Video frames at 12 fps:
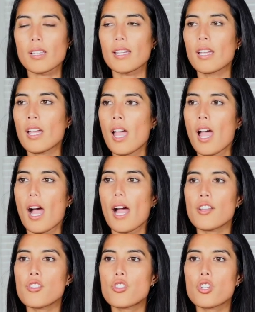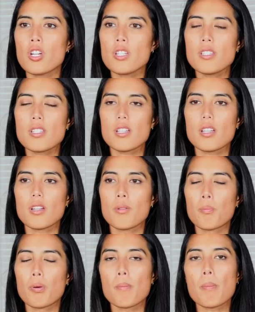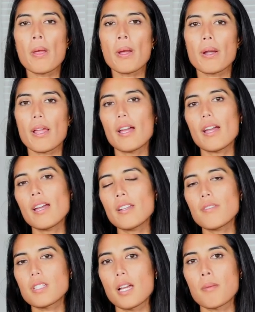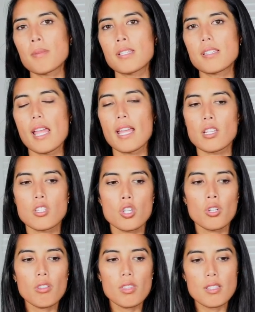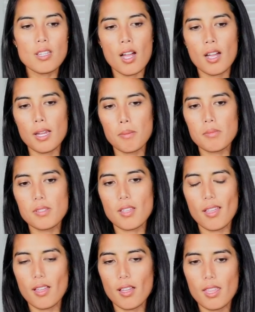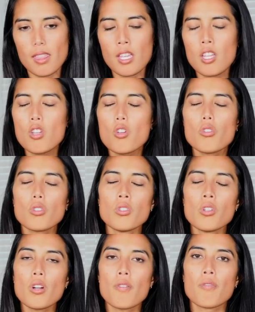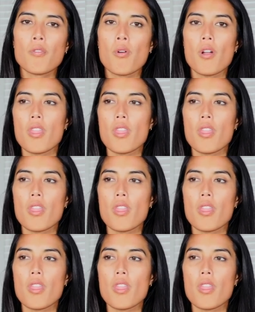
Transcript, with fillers: Like, I just prepared ahead of time and took the times. I think you look for